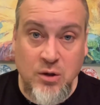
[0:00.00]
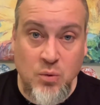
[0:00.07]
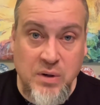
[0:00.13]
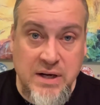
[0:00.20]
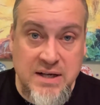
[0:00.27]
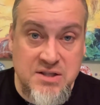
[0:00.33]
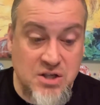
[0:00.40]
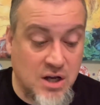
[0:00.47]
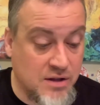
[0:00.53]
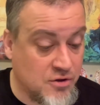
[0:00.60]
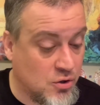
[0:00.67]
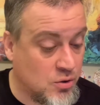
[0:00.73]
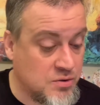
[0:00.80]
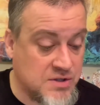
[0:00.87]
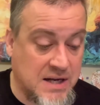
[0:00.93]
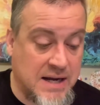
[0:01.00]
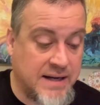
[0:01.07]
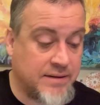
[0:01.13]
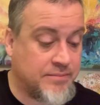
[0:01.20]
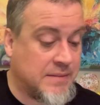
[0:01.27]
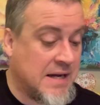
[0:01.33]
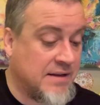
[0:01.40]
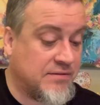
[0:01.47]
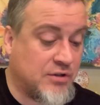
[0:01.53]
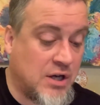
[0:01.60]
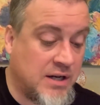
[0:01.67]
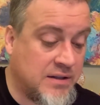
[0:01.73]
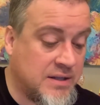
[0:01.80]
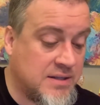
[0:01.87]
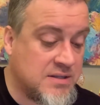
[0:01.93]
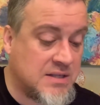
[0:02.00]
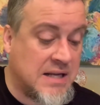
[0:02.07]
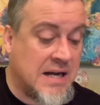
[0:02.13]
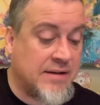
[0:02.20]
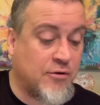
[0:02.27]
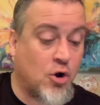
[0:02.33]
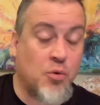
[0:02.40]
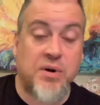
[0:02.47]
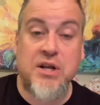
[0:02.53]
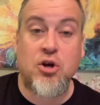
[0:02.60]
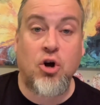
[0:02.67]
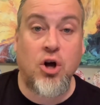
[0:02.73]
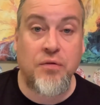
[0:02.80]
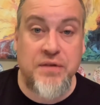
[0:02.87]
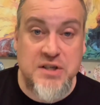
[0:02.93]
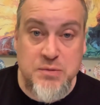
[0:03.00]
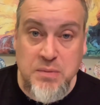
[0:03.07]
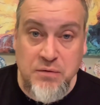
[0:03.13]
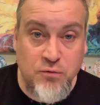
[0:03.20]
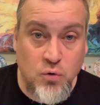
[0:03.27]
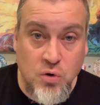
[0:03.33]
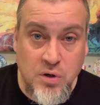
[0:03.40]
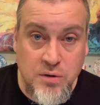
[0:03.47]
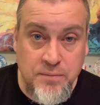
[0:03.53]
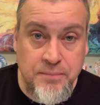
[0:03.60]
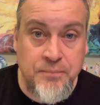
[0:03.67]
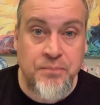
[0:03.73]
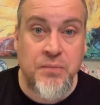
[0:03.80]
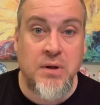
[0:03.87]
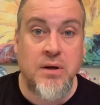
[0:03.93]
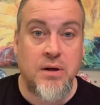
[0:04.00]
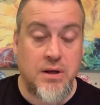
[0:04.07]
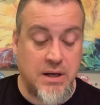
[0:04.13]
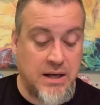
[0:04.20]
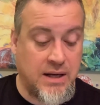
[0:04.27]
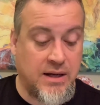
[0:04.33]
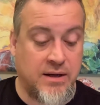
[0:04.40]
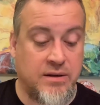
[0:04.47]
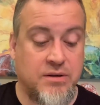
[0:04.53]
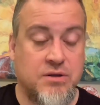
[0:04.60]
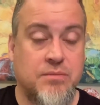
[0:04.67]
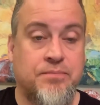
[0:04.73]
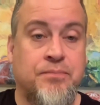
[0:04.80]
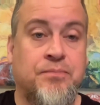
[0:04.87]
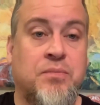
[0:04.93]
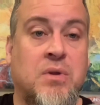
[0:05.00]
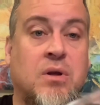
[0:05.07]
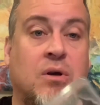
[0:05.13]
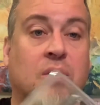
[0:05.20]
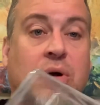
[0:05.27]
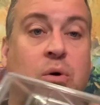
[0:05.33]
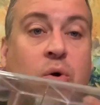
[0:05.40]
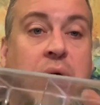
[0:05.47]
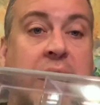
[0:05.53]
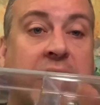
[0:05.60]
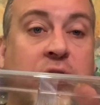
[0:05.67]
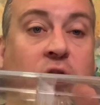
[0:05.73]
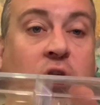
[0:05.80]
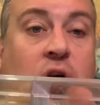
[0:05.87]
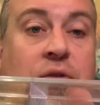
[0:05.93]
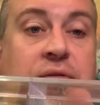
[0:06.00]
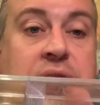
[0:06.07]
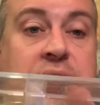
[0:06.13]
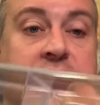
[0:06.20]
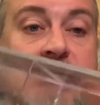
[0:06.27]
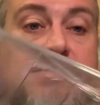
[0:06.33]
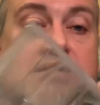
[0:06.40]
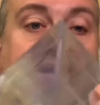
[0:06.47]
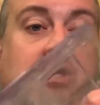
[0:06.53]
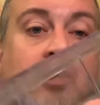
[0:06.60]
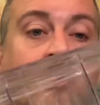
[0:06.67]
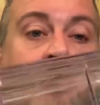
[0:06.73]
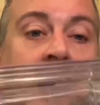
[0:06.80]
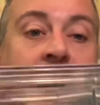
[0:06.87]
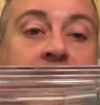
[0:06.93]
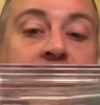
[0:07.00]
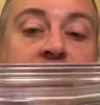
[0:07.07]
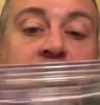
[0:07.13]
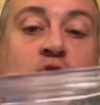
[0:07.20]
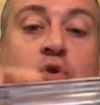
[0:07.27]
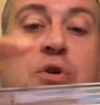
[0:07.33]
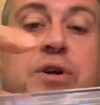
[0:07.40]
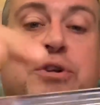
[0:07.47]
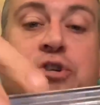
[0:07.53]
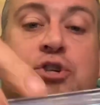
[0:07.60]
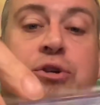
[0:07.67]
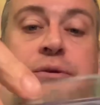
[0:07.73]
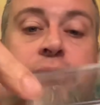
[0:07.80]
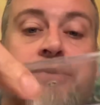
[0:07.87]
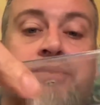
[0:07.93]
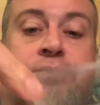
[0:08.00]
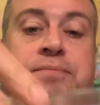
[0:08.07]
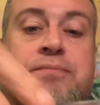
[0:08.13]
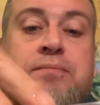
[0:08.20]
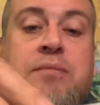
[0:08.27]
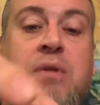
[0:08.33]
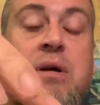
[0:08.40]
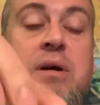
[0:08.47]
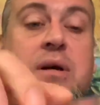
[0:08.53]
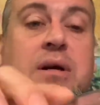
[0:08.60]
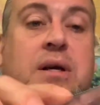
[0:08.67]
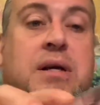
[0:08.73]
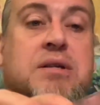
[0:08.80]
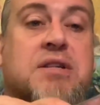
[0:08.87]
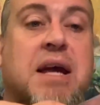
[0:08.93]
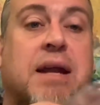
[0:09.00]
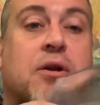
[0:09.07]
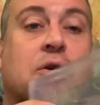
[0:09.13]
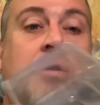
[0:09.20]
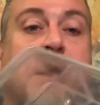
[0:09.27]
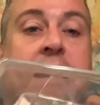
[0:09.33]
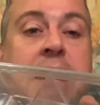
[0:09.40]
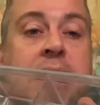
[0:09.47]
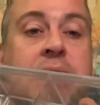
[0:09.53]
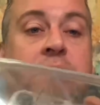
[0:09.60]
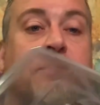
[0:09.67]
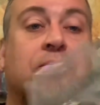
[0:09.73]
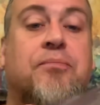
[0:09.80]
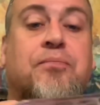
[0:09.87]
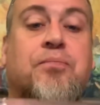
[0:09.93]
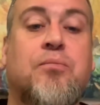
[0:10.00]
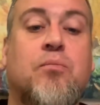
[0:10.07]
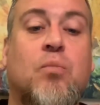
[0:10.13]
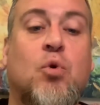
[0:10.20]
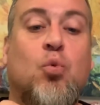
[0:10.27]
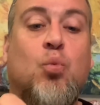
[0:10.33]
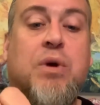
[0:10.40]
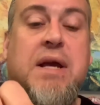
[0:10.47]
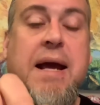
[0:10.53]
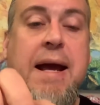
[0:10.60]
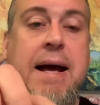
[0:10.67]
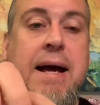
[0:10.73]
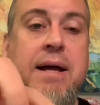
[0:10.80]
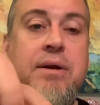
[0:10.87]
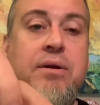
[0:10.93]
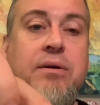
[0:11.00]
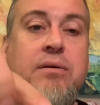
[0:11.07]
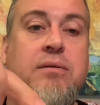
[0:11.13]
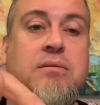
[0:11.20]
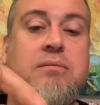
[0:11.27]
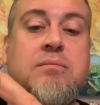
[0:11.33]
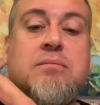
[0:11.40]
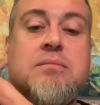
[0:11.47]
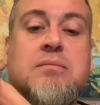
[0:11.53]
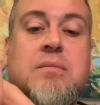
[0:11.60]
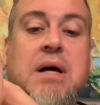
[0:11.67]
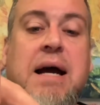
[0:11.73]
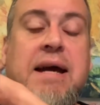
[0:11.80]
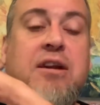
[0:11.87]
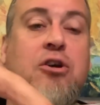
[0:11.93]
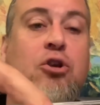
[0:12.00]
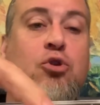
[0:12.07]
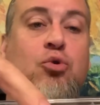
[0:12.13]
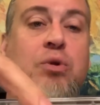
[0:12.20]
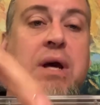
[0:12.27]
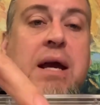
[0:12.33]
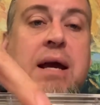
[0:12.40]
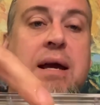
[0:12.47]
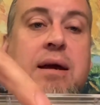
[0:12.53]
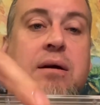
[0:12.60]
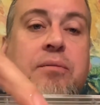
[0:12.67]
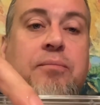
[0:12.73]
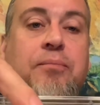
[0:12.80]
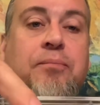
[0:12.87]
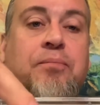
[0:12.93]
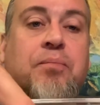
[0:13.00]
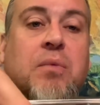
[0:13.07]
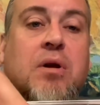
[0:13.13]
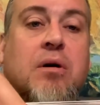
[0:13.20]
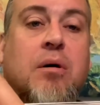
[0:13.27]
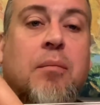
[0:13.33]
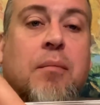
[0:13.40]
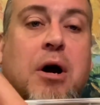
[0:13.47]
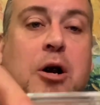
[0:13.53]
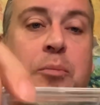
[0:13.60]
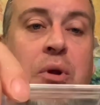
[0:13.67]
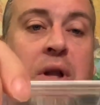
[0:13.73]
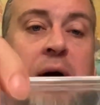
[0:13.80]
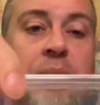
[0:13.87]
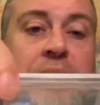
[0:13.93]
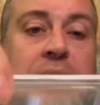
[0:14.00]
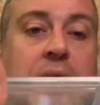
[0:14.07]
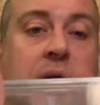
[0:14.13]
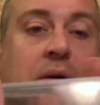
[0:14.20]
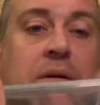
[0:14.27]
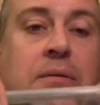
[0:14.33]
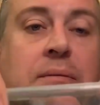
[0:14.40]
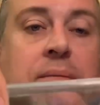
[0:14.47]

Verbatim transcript: when I saw those, I, I thought of this and I've already hauled this before. And I had hauled this, you know, kind of storage container and we had, I had glued a marble up there,